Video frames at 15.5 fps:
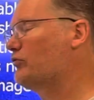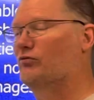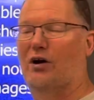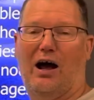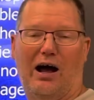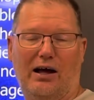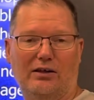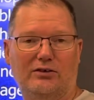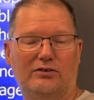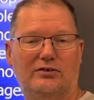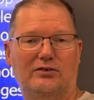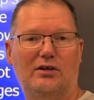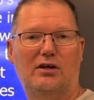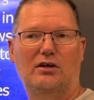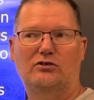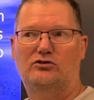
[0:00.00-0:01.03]
rods,
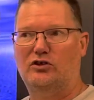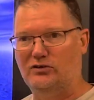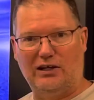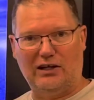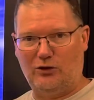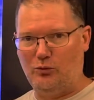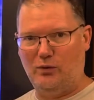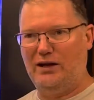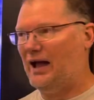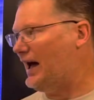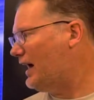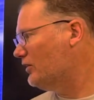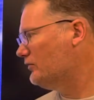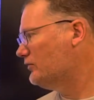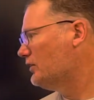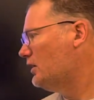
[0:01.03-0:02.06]
just like we
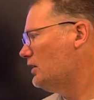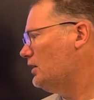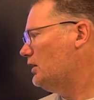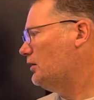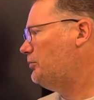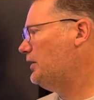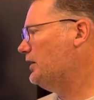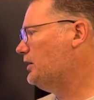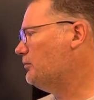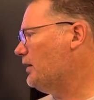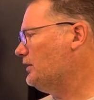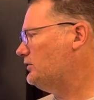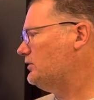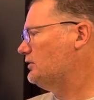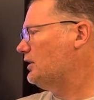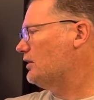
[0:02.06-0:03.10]
have.
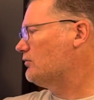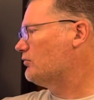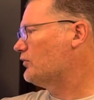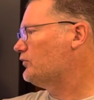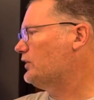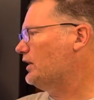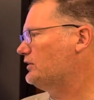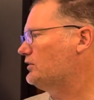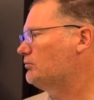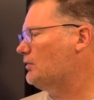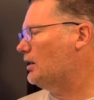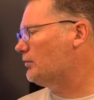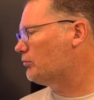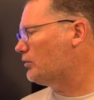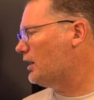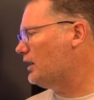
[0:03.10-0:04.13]
Pigmented and reflecting
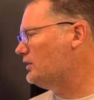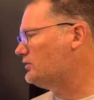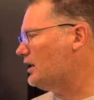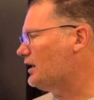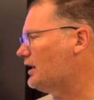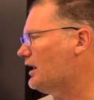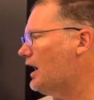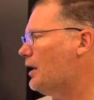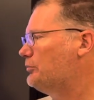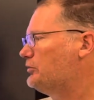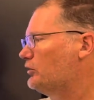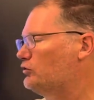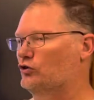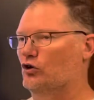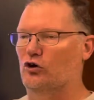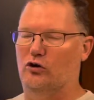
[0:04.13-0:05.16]
membranes and an optic
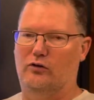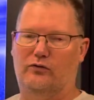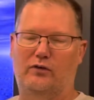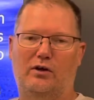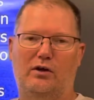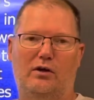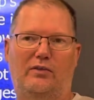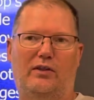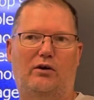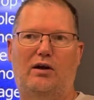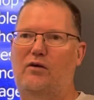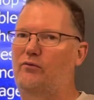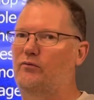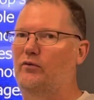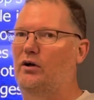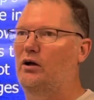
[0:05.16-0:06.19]
nerve. They don't
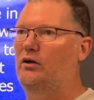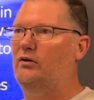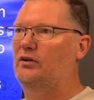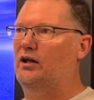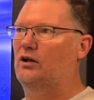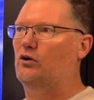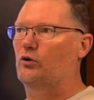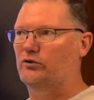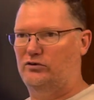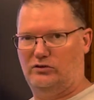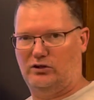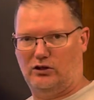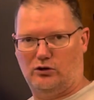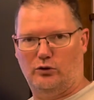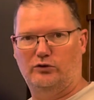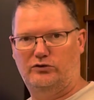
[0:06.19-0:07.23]
have uh, that goes
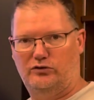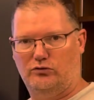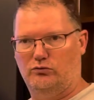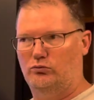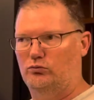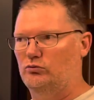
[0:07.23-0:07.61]
that goes to